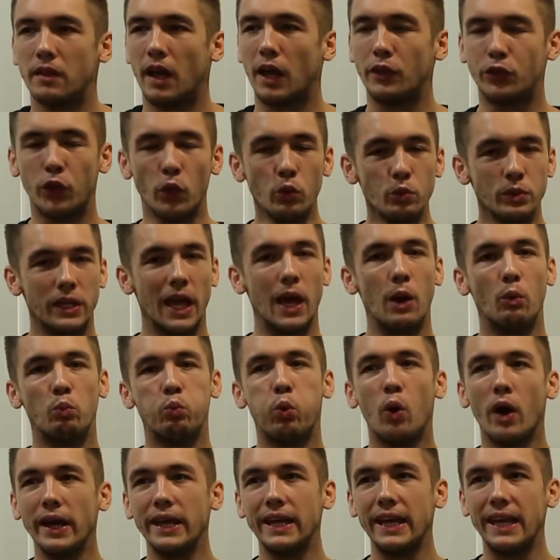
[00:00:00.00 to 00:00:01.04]
I don't get
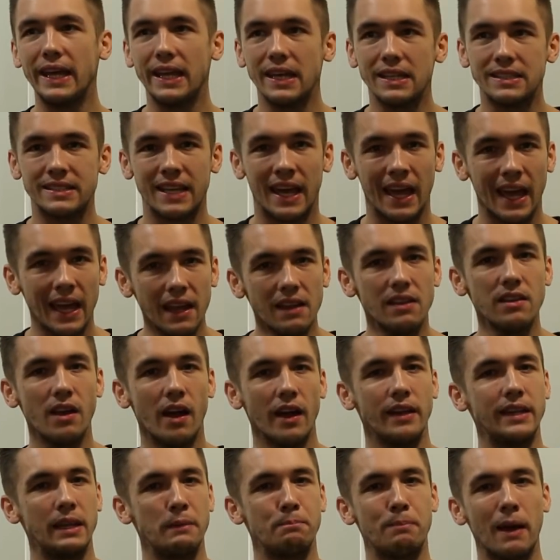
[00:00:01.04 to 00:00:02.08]
why it is
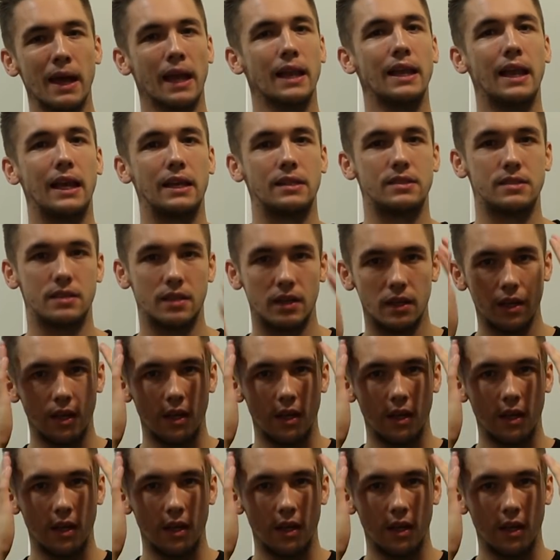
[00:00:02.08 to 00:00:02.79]
headlining Backlash.